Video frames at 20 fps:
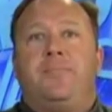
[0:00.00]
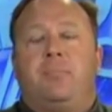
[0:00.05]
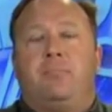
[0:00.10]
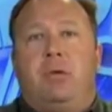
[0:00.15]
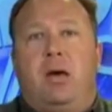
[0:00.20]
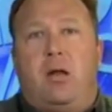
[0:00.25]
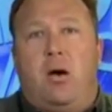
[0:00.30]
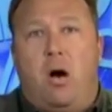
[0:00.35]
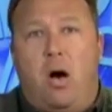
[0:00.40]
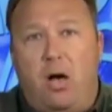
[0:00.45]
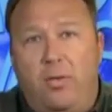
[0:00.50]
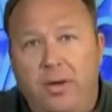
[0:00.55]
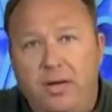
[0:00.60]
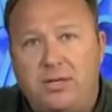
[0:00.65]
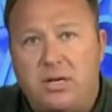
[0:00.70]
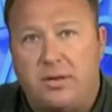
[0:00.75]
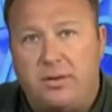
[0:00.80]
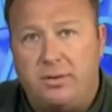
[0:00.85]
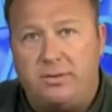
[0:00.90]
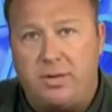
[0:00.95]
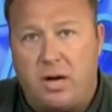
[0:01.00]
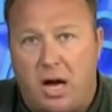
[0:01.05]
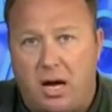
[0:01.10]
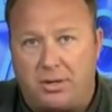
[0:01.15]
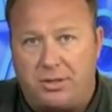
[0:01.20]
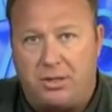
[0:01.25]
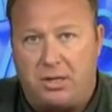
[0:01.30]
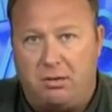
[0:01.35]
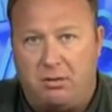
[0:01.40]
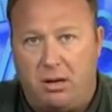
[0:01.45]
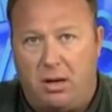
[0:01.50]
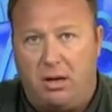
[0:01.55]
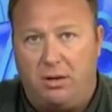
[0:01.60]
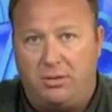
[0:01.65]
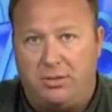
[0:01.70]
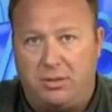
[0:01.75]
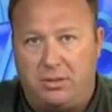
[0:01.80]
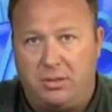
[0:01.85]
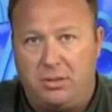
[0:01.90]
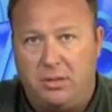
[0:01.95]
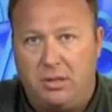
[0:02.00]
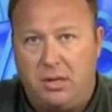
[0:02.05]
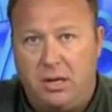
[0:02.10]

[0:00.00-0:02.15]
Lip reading: but all these other talk show hosts